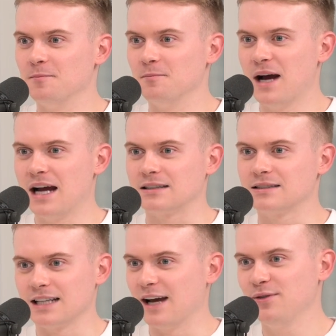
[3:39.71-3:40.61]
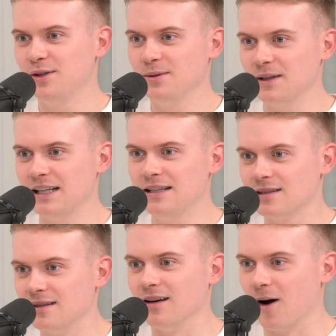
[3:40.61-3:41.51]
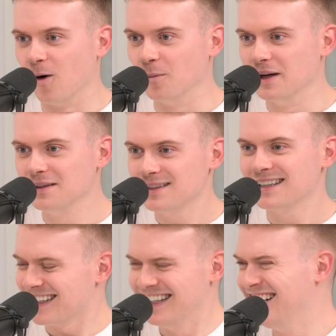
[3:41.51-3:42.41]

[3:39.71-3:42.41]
Max, have you eaten the oat milk?